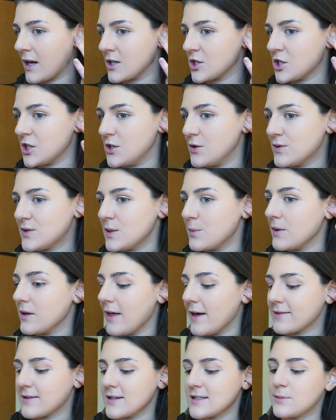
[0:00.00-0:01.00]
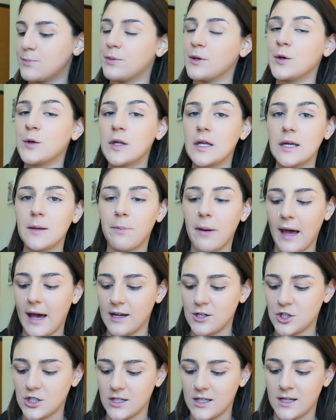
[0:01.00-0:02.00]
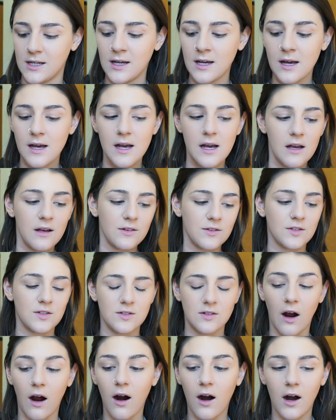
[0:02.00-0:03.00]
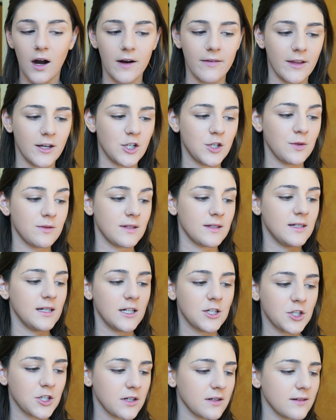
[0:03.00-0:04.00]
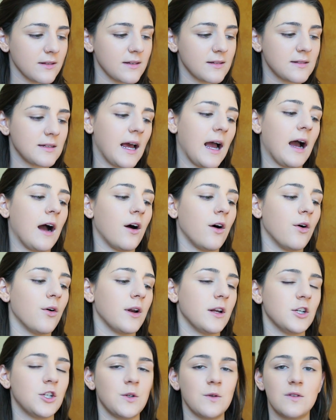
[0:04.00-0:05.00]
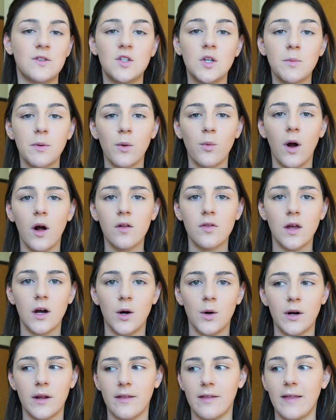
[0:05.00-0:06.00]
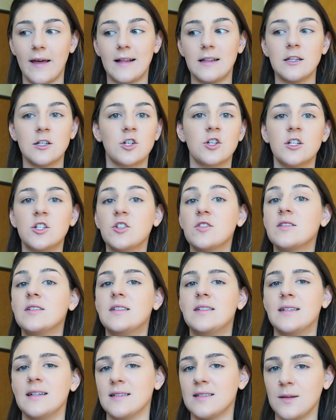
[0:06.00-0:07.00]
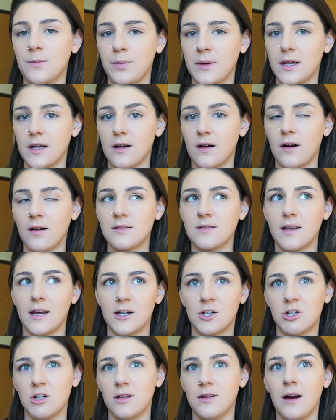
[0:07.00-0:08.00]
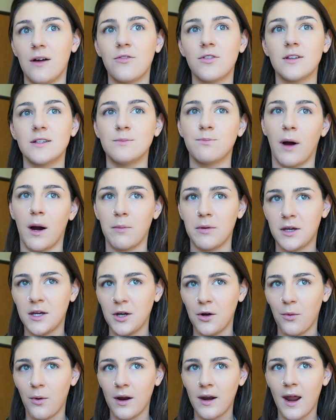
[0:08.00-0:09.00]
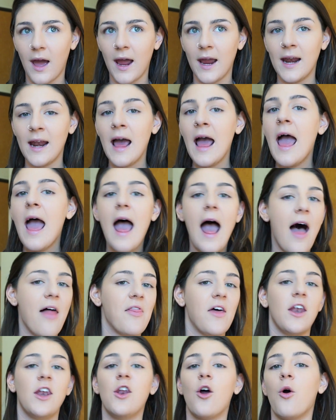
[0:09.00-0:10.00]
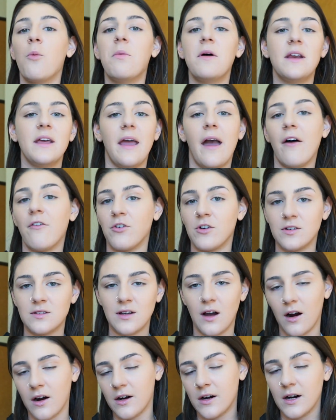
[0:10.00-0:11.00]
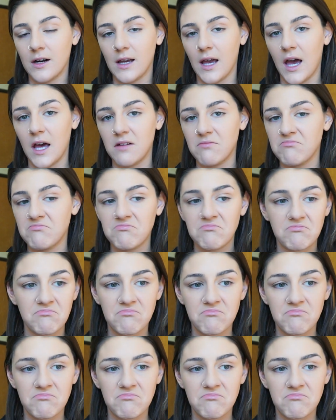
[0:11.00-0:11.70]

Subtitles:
And she used to be like this beauty pageant star. And then she was a teacher in this town and she was super well known and then like literally just disappears. Like she left this barbecue one night and then nobody ever saw her again.